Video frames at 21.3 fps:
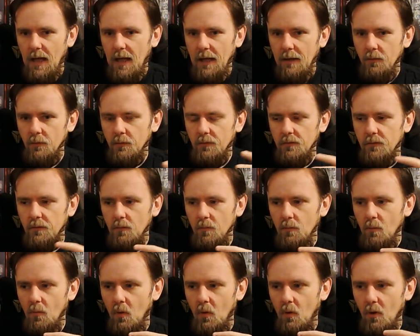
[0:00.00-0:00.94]
I was
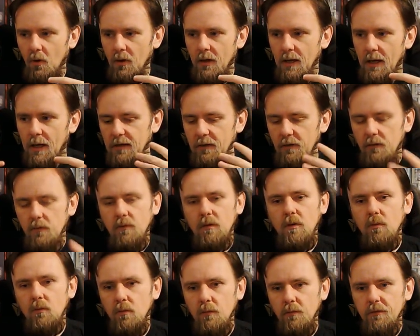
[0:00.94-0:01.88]
more into
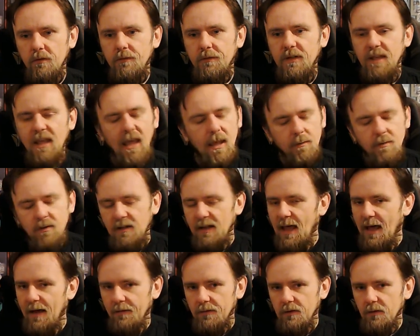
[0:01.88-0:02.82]
the rules of the game than
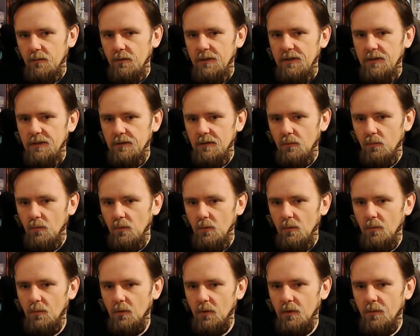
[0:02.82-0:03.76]
after reading the
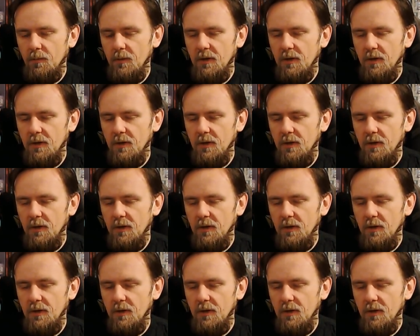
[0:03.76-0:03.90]
rulebook,